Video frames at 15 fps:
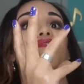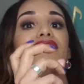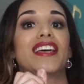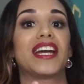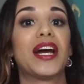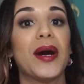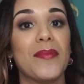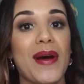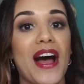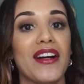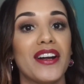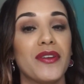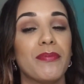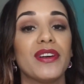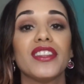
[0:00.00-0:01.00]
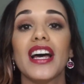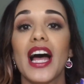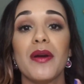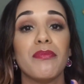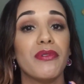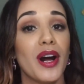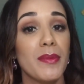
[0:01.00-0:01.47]
they come out, but
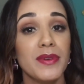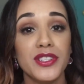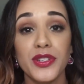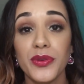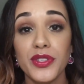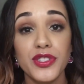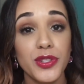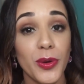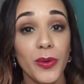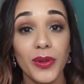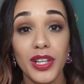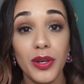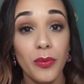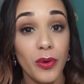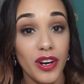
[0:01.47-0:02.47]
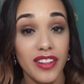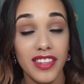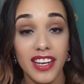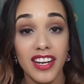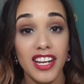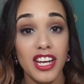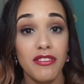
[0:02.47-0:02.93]
I promise you it's totally worth
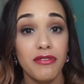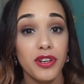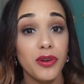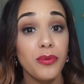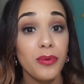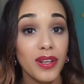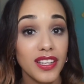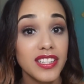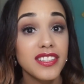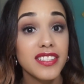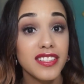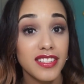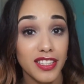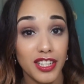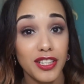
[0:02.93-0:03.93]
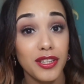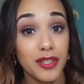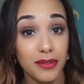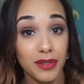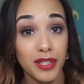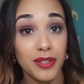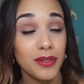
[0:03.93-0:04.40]
it. If you're willing to stick it
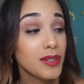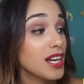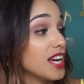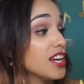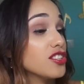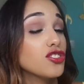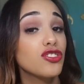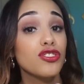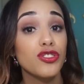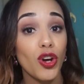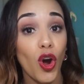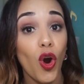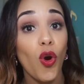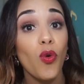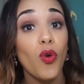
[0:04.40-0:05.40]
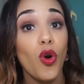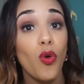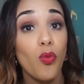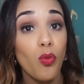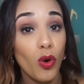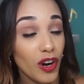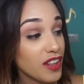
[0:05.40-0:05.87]
through, it's so
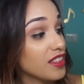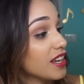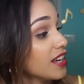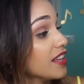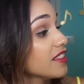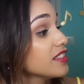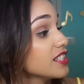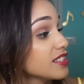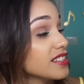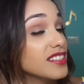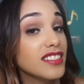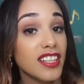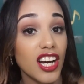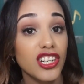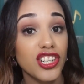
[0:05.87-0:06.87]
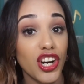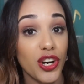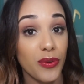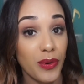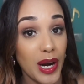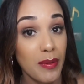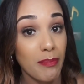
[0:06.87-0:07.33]
worth it. This is such a
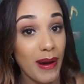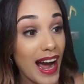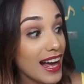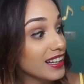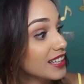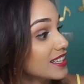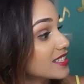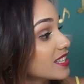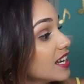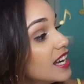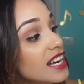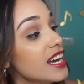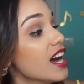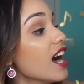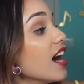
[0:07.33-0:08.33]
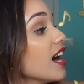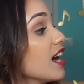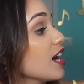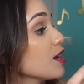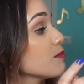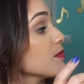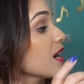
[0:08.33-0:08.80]
great palette.
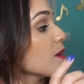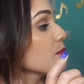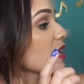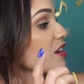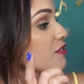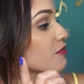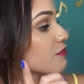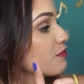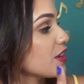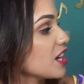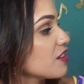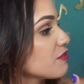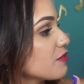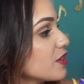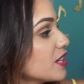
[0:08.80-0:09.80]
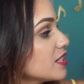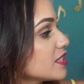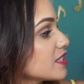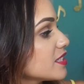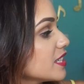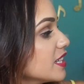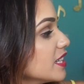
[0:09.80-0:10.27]
My
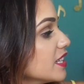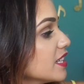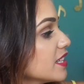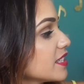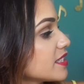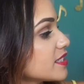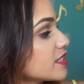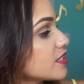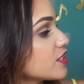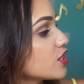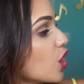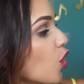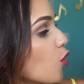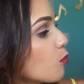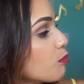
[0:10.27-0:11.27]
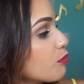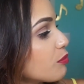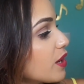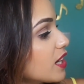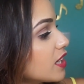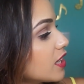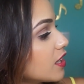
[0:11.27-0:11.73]
favorite is Taupe
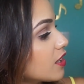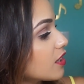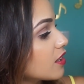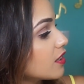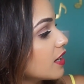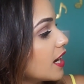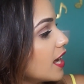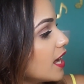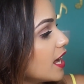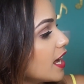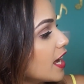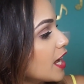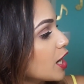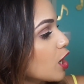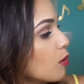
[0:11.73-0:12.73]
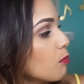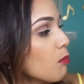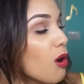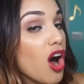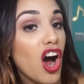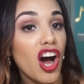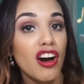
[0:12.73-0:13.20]
right here and
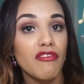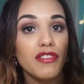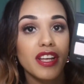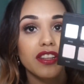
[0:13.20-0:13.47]
Mauve.